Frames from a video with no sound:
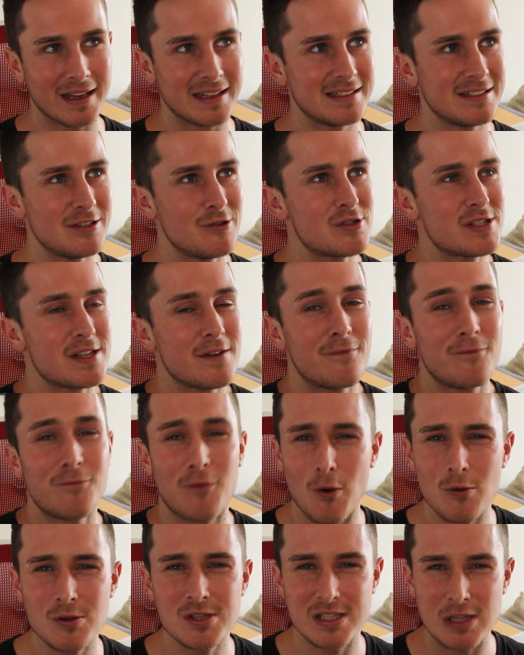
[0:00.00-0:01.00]
It used to
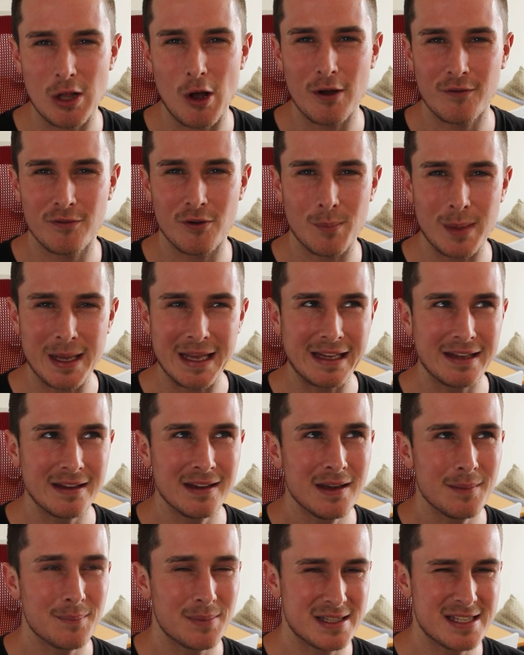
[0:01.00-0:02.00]
false lock for me,
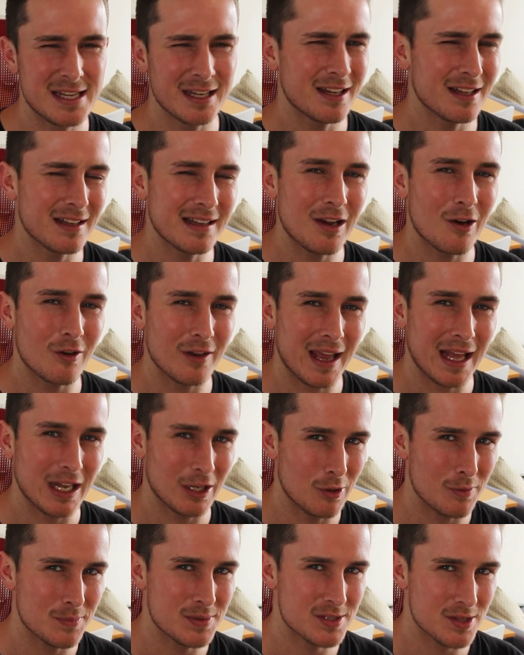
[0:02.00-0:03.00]
particularly on
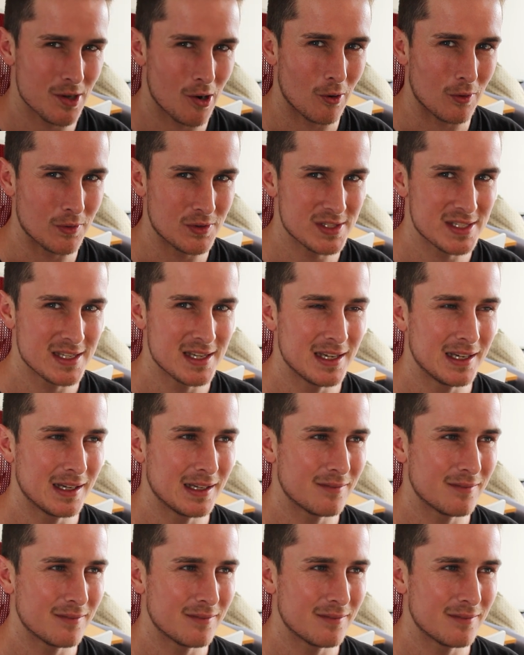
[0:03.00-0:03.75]
alley-oop soles.